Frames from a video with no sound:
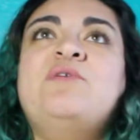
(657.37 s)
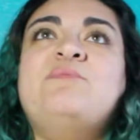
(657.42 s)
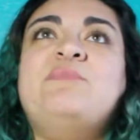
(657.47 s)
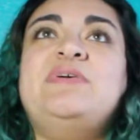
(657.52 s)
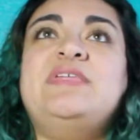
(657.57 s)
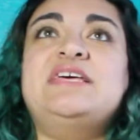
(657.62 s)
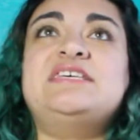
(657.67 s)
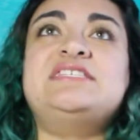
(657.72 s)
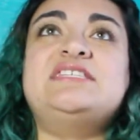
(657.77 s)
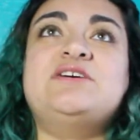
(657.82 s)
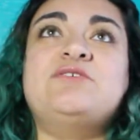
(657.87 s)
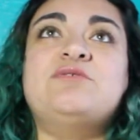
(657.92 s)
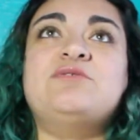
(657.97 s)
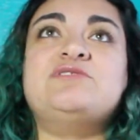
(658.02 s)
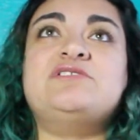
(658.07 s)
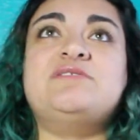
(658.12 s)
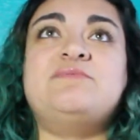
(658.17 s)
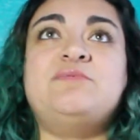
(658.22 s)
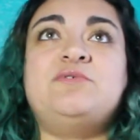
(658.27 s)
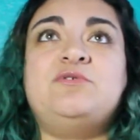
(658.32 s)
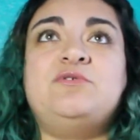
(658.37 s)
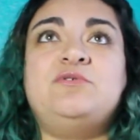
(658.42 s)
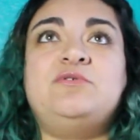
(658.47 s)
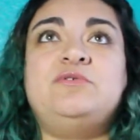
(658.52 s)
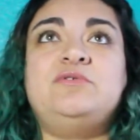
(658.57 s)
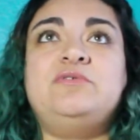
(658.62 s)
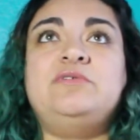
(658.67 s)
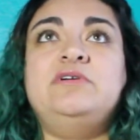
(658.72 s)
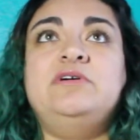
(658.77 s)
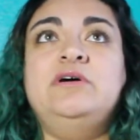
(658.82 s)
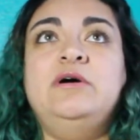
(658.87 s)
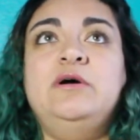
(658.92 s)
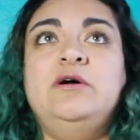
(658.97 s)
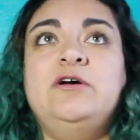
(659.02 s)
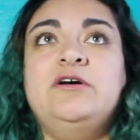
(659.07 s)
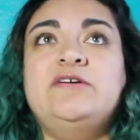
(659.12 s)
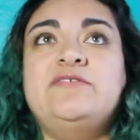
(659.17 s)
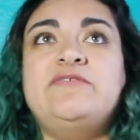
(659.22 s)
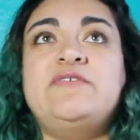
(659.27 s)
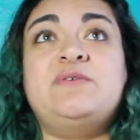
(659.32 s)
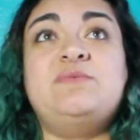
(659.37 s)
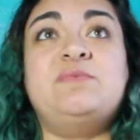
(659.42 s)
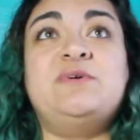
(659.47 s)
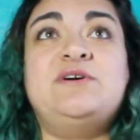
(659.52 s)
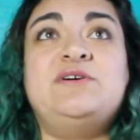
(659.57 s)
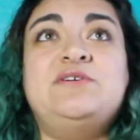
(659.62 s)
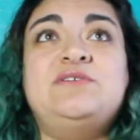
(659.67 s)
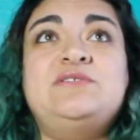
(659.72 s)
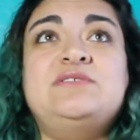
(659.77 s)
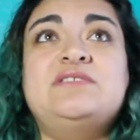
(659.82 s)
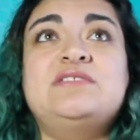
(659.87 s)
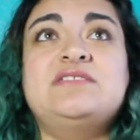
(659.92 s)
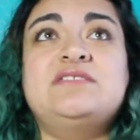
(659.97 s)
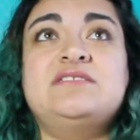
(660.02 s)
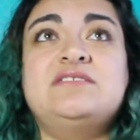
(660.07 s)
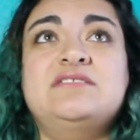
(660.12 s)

be that stereotypical female.